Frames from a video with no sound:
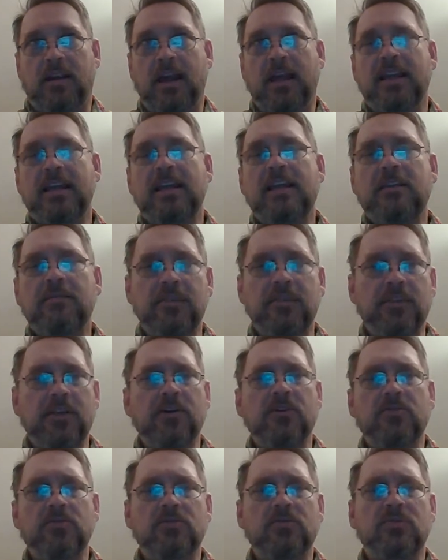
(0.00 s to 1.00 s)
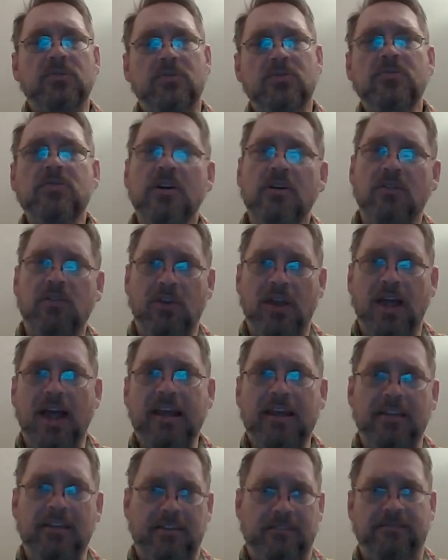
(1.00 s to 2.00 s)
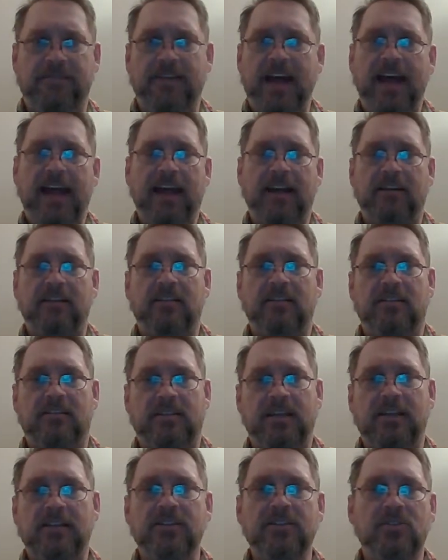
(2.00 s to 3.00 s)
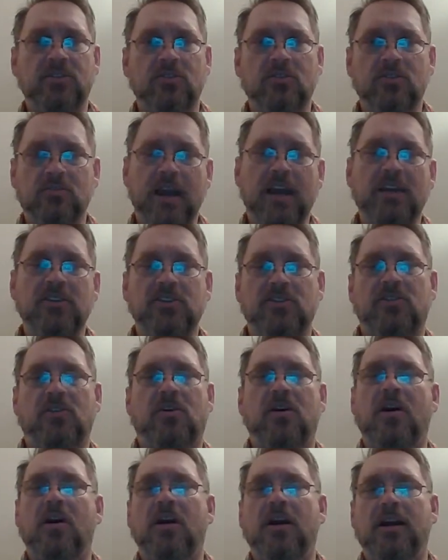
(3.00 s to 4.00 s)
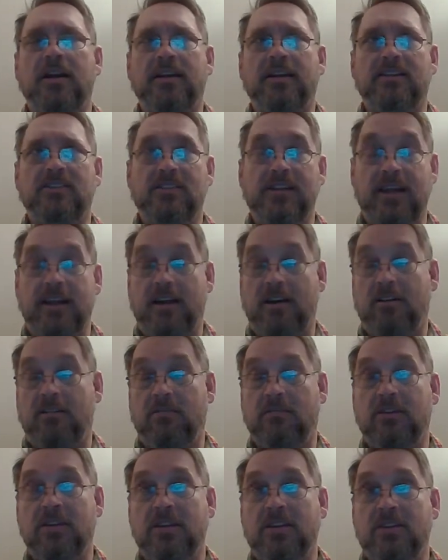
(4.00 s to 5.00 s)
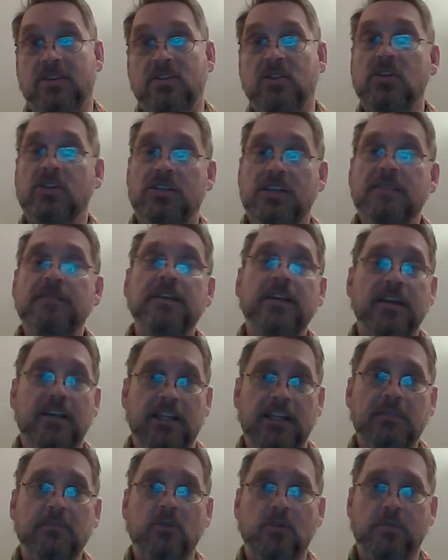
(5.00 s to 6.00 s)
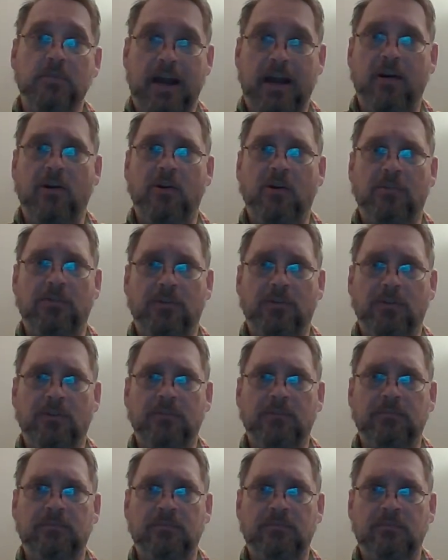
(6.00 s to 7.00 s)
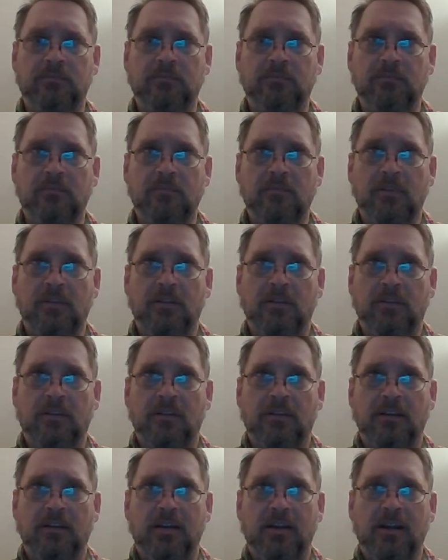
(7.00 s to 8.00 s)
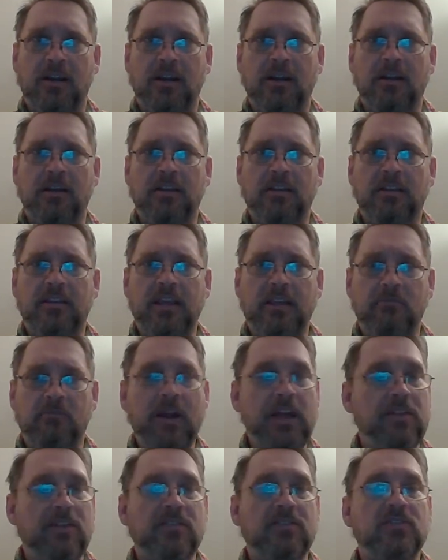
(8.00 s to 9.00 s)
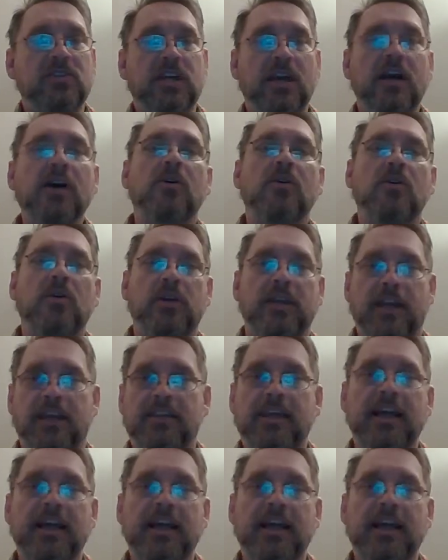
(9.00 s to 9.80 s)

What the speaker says: And even those who don't like the fact that Nystul's Magic Aura is now significantly more powerful, rather than say, "Oh, okay,